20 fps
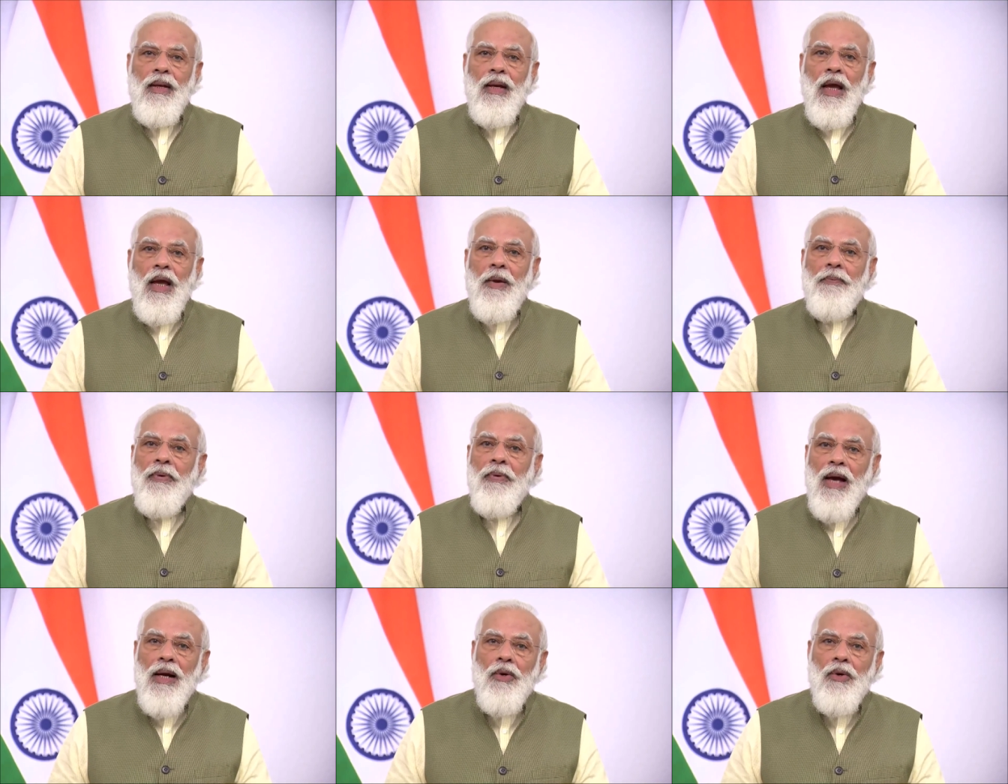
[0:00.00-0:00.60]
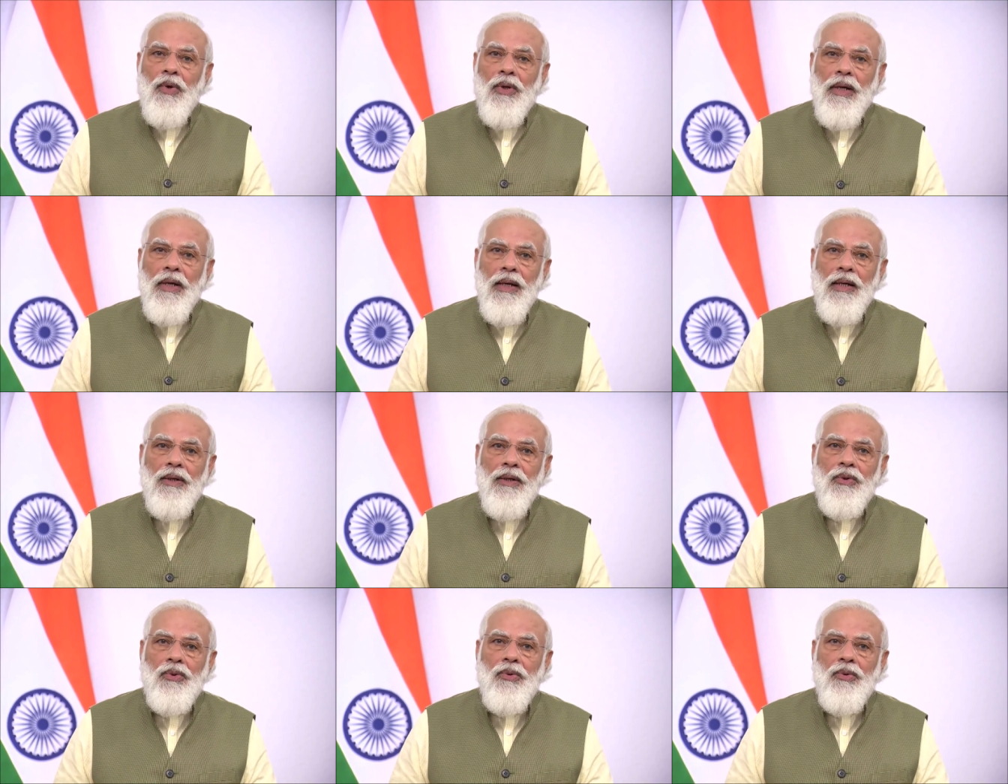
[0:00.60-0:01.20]
If you are
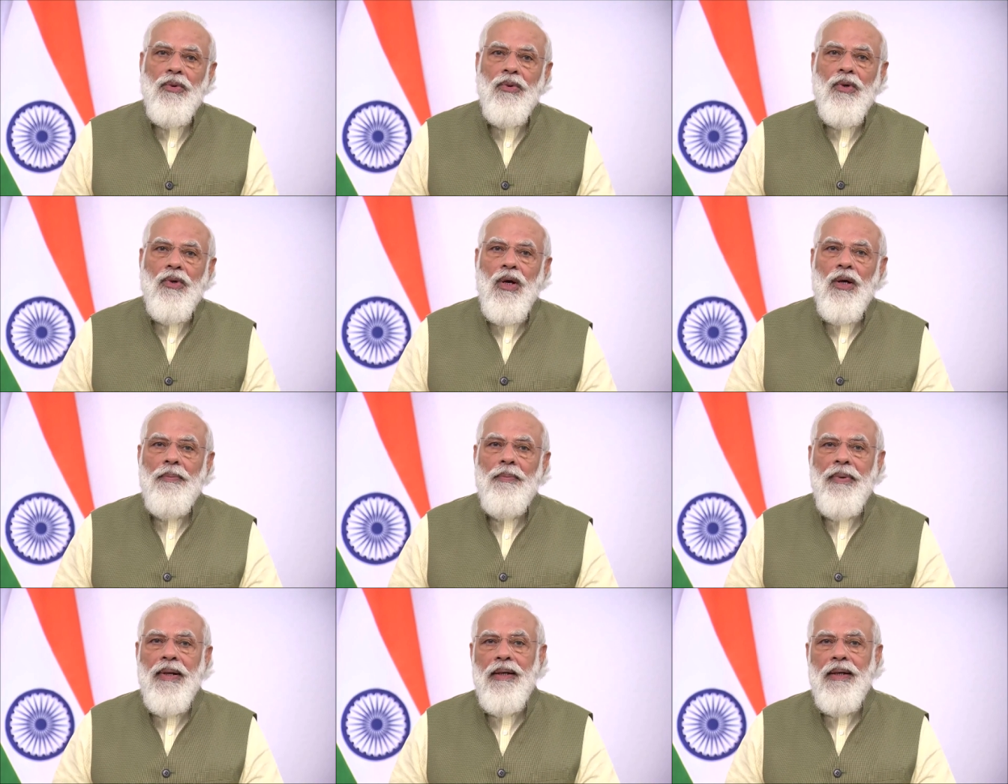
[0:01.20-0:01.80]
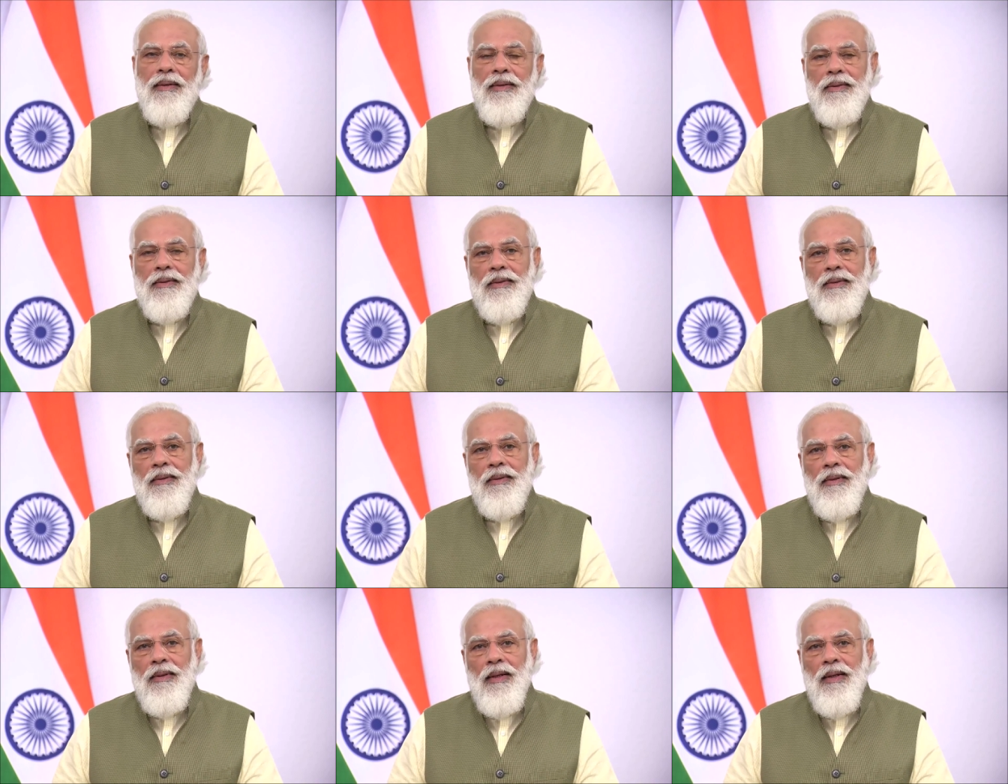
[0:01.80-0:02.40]
looking to collaborate
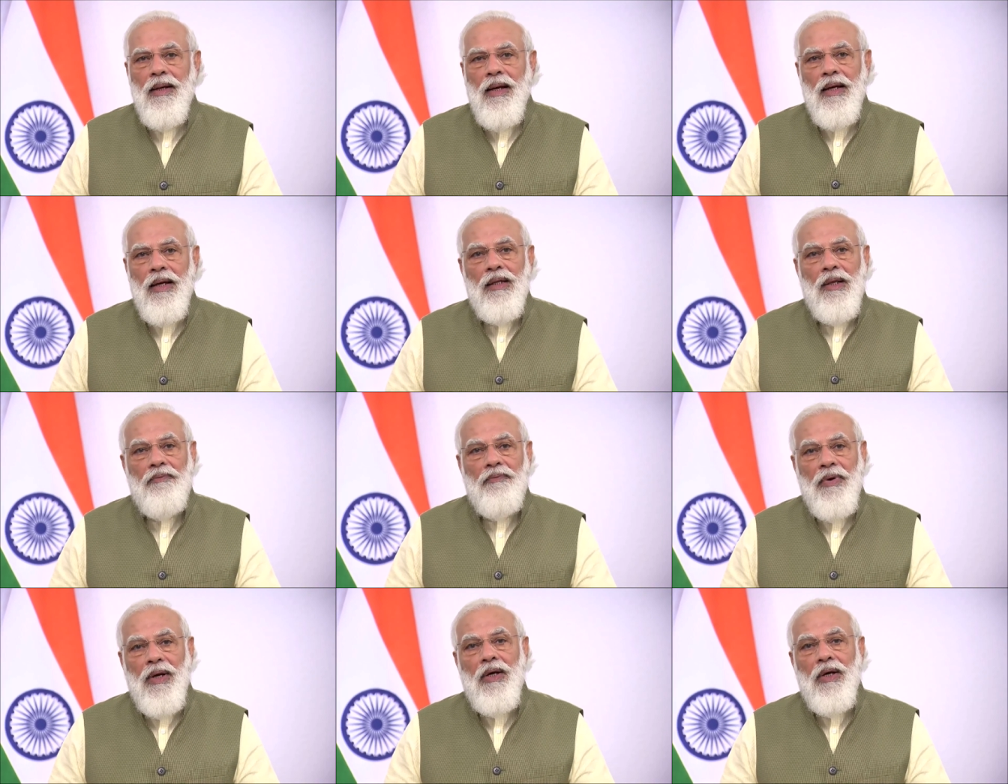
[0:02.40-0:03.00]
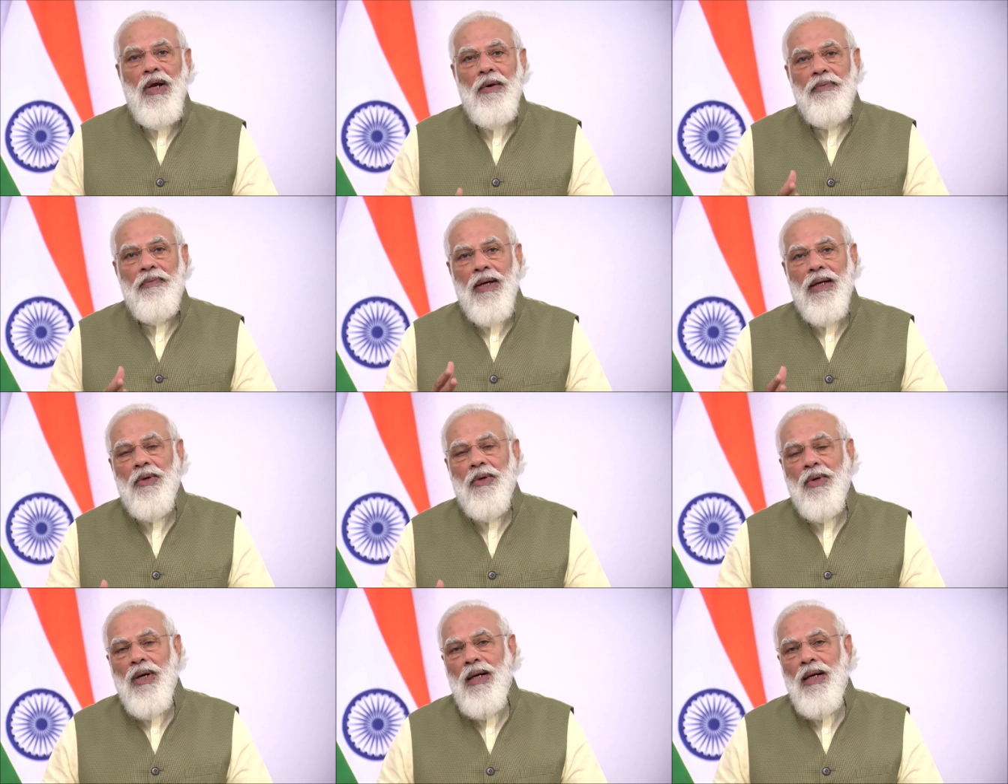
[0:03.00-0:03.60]
in the field of
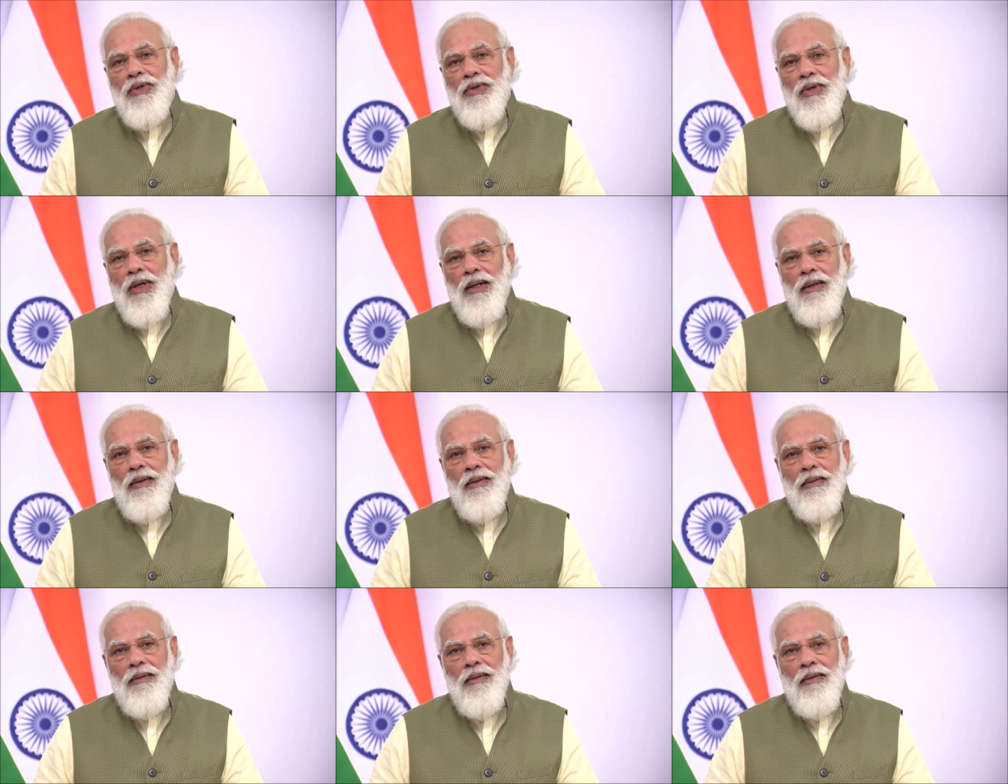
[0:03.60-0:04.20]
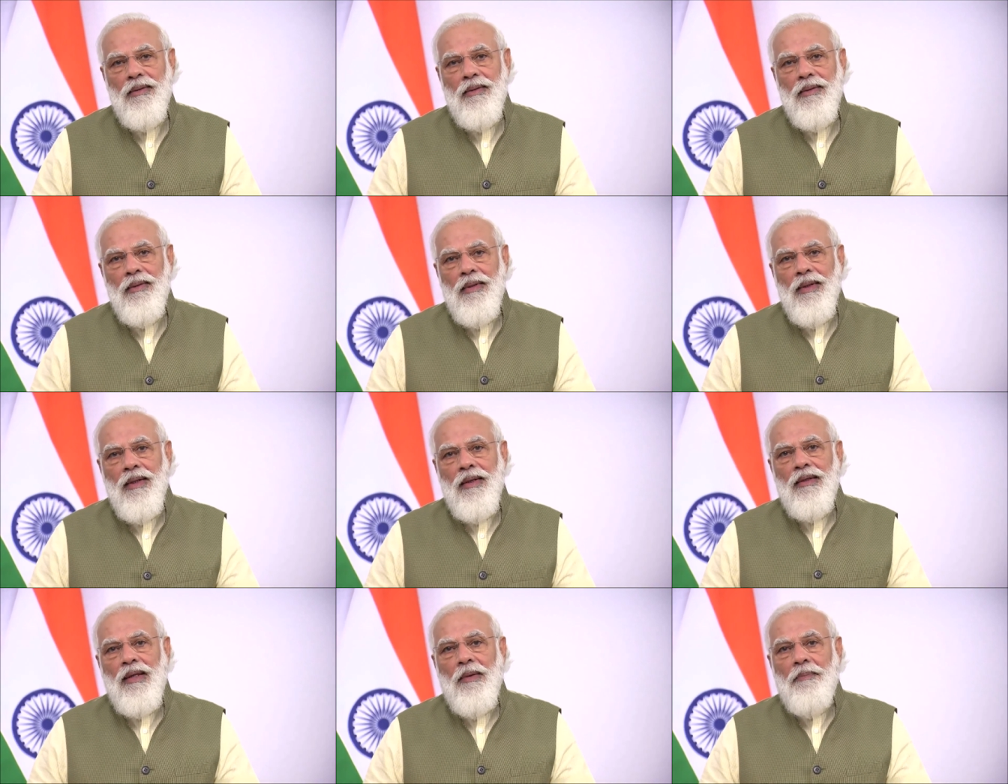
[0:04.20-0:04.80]
agriculture,
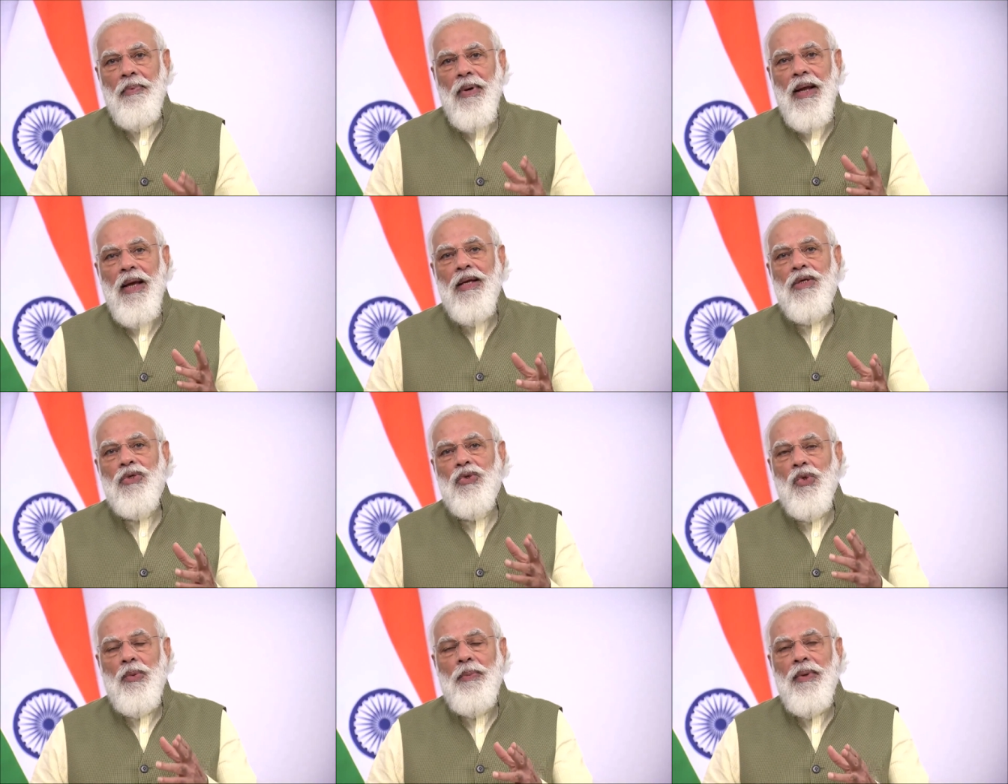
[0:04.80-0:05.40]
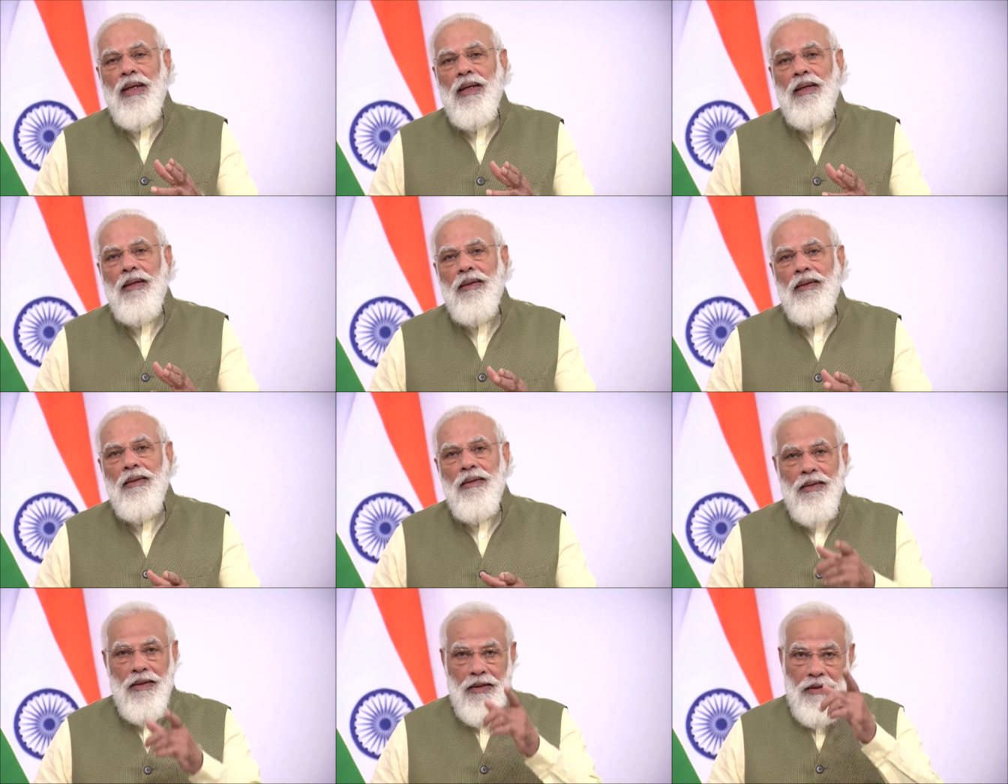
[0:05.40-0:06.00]
the place to
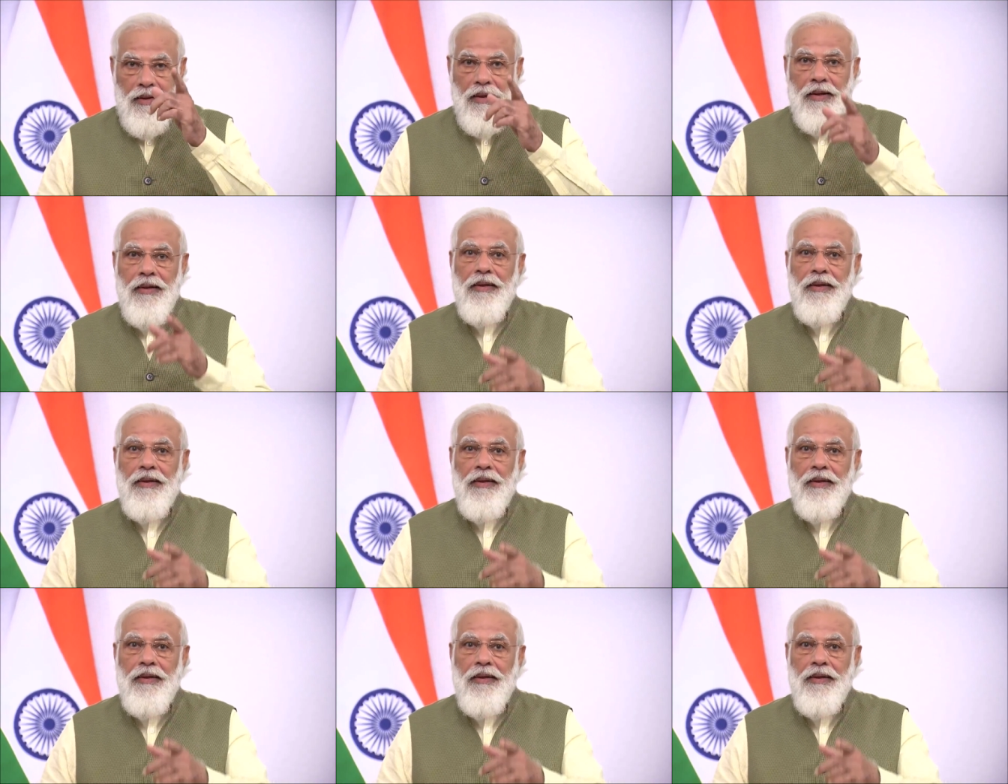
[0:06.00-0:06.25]
be is